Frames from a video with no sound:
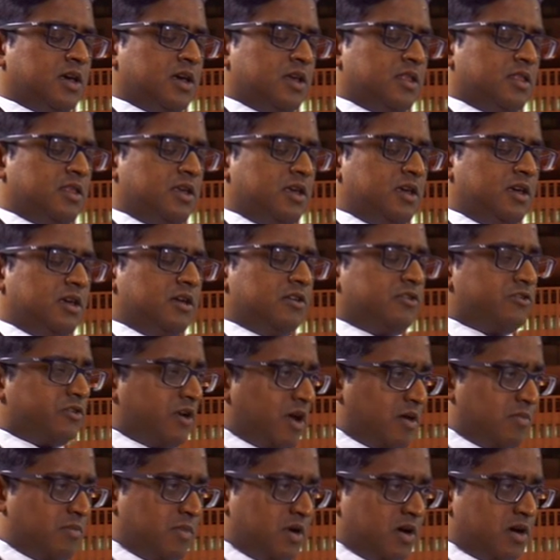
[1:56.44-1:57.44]
The
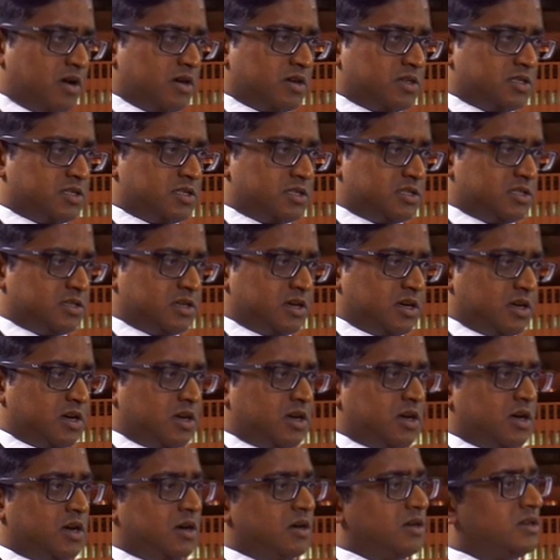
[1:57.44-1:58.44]
trademarks
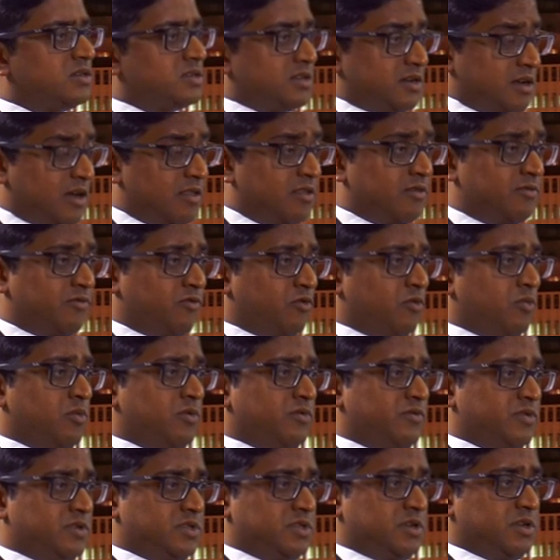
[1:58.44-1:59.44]
is another form
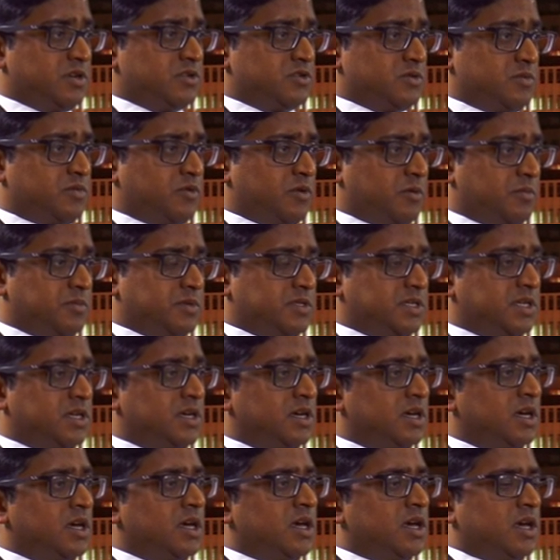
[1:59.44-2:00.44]
of intellectual property.
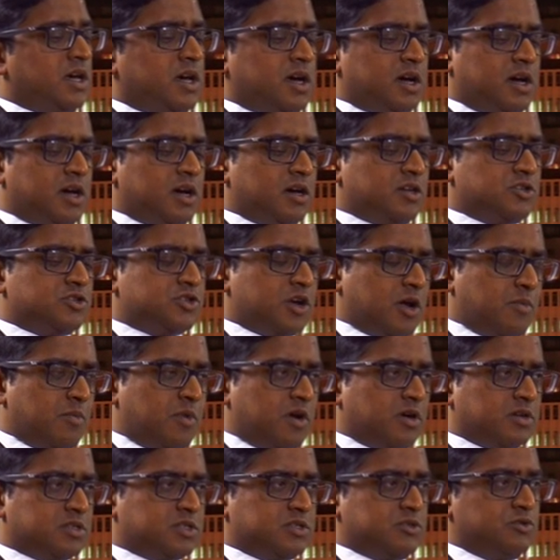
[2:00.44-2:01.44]

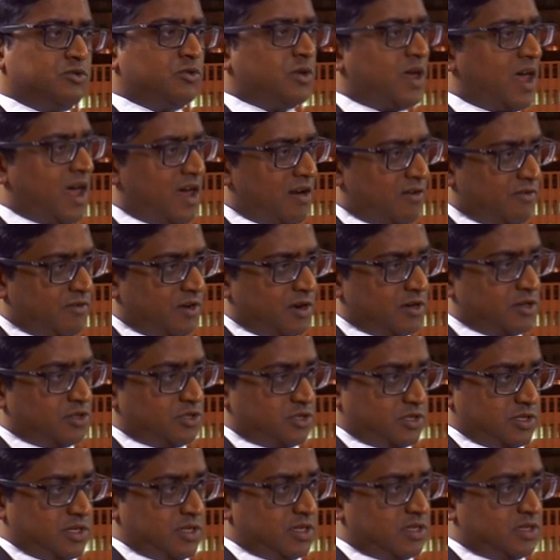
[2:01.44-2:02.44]
Trademarks, you can
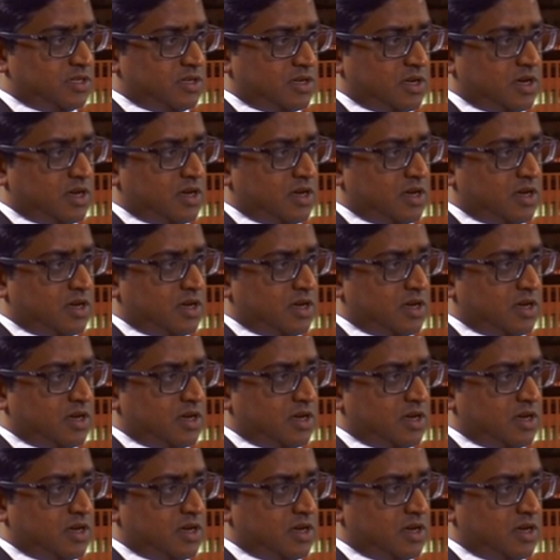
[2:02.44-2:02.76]
register it